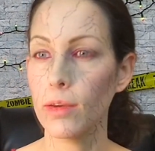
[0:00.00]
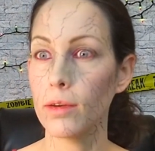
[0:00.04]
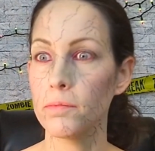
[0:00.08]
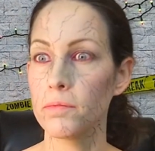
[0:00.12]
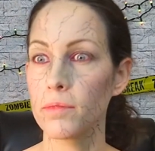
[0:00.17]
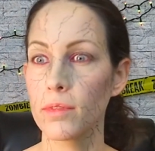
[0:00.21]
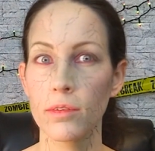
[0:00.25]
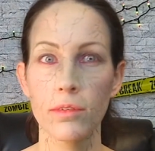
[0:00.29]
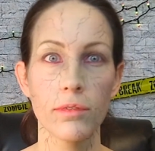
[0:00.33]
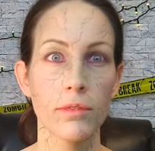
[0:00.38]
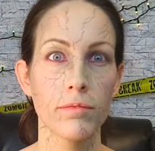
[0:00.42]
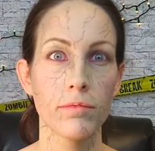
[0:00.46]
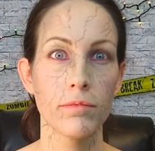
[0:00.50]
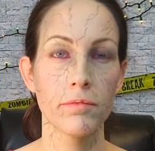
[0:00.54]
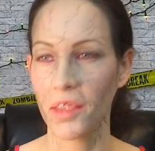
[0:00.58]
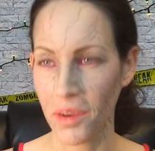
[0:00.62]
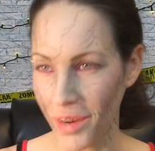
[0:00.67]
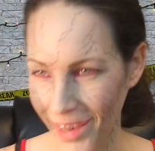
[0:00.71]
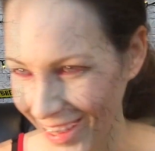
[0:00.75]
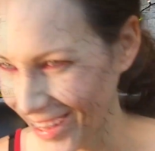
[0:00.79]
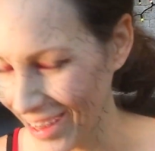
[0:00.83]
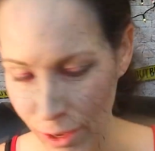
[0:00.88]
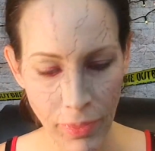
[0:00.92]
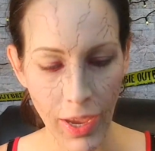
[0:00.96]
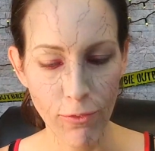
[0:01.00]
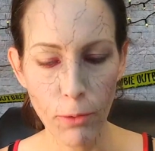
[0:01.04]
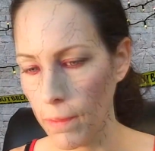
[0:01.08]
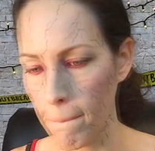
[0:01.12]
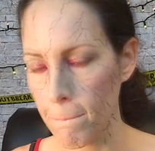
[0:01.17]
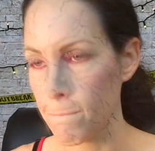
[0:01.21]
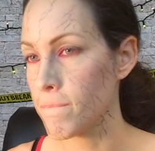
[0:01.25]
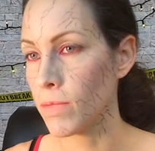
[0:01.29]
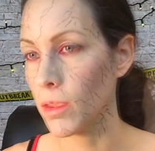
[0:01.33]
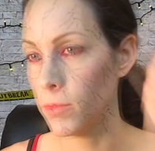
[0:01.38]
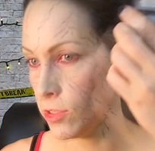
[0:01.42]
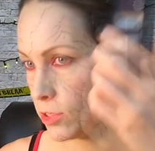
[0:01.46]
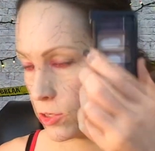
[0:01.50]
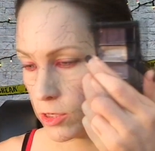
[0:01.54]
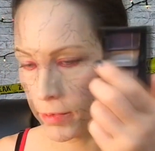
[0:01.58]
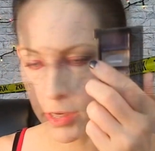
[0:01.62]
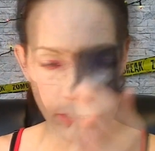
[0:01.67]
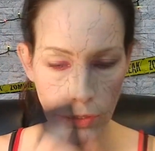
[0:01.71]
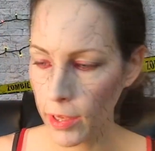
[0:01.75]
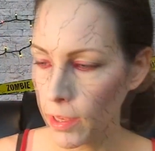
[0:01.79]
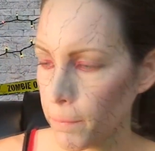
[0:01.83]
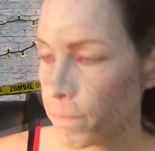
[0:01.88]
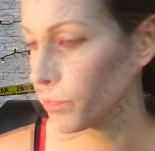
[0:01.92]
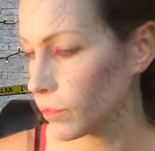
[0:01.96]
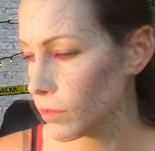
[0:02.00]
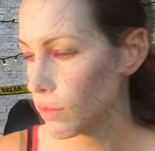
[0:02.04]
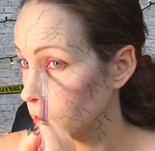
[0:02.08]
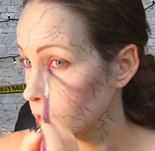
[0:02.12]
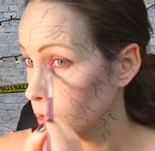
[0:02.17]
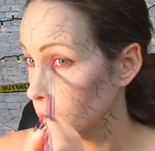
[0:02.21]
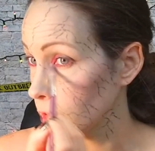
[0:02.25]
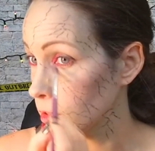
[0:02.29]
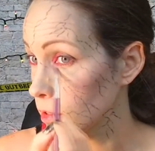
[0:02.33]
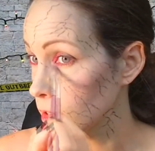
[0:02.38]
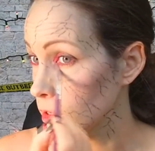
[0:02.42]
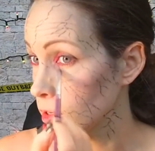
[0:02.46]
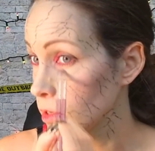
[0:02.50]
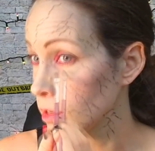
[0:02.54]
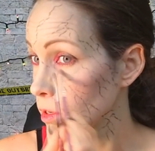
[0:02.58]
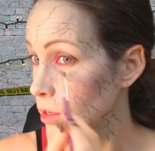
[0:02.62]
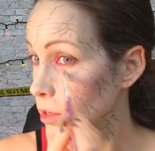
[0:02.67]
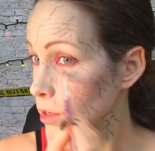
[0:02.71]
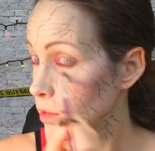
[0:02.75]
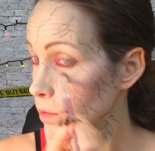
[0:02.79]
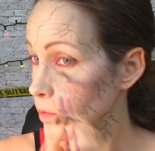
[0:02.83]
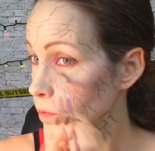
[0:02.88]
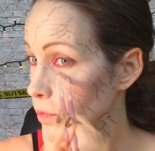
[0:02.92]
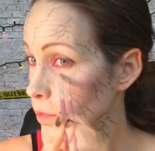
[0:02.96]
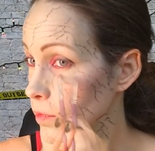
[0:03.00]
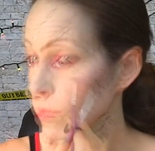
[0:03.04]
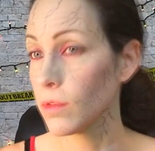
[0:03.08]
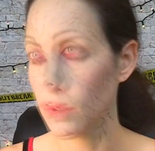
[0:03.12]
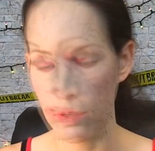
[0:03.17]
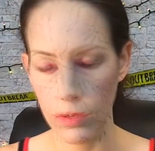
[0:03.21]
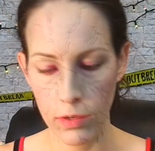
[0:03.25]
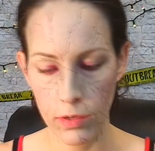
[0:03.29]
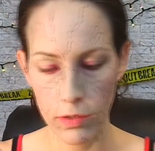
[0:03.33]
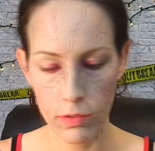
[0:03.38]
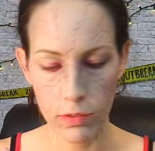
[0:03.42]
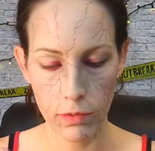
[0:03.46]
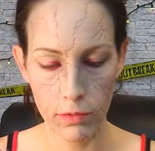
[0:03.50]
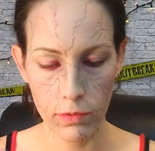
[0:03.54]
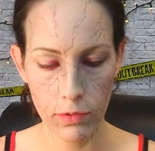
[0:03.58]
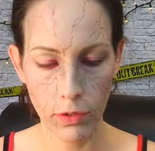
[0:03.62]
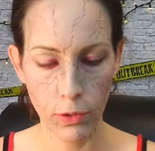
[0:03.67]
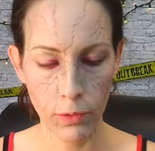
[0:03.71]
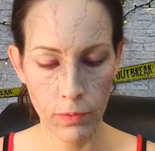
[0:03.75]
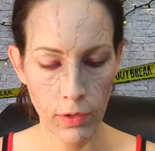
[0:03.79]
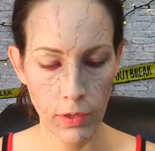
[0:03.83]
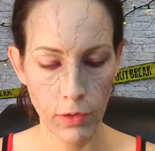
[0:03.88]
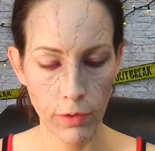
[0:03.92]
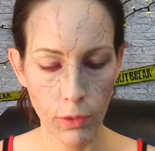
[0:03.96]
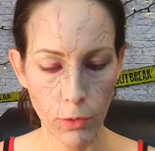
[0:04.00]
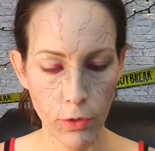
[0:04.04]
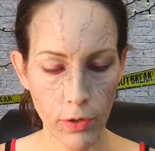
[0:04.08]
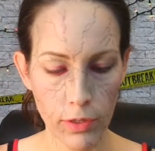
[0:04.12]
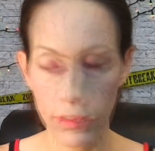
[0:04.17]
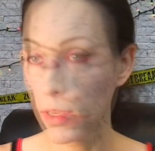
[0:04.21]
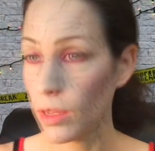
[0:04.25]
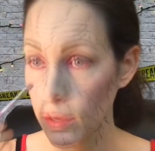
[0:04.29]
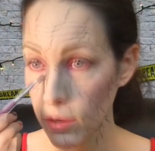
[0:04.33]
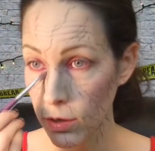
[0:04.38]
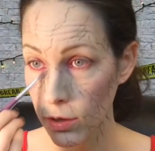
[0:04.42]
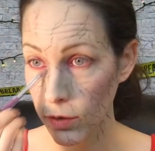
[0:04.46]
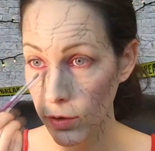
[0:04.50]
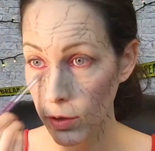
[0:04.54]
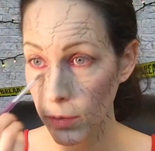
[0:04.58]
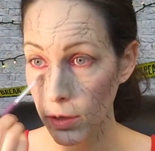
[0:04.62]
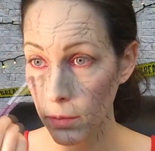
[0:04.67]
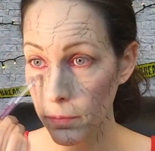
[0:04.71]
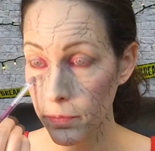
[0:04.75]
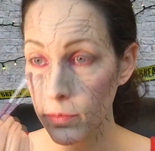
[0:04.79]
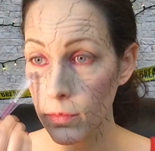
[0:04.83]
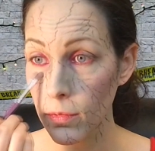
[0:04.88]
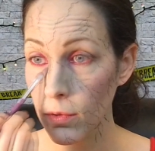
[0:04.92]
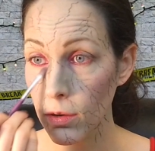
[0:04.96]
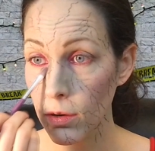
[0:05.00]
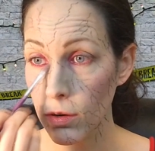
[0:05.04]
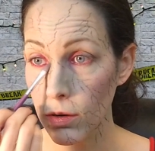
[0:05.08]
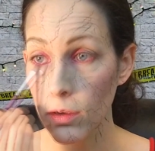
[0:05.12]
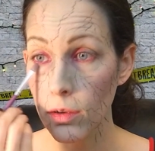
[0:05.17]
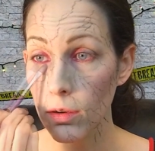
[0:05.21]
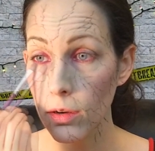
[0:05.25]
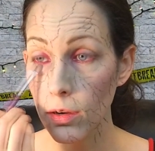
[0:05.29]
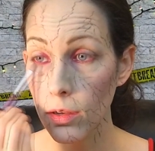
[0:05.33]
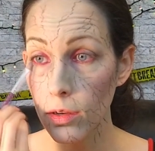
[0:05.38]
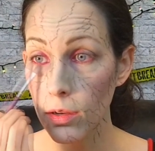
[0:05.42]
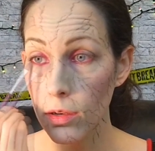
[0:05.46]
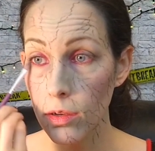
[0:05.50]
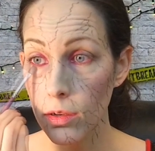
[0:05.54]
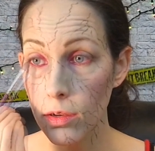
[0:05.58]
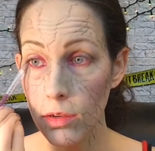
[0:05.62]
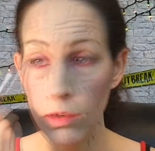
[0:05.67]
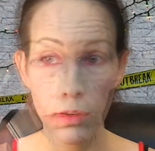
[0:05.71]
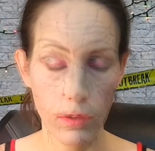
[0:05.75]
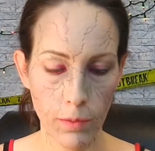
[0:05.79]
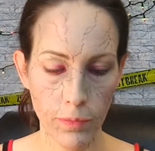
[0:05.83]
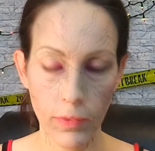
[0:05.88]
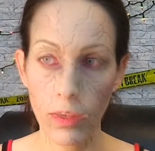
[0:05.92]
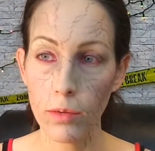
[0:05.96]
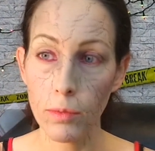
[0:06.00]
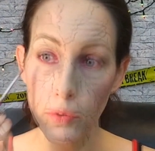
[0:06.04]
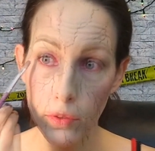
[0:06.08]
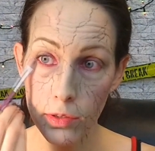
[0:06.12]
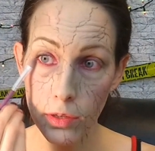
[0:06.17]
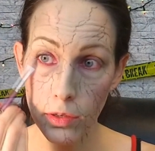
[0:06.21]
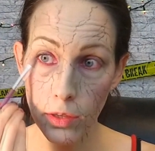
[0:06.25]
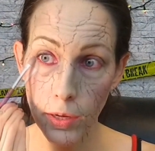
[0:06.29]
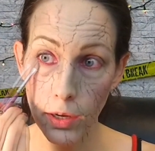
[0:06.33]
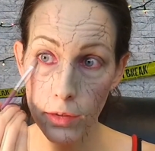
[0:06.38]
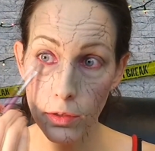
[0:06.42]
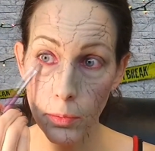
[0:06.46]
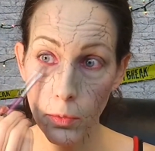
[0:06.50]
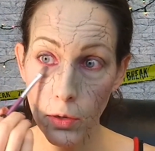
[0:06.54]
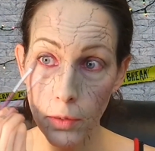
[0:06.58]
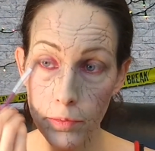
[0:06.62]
After I was done with the veins, I went ahead and darkened the circles around my eyes.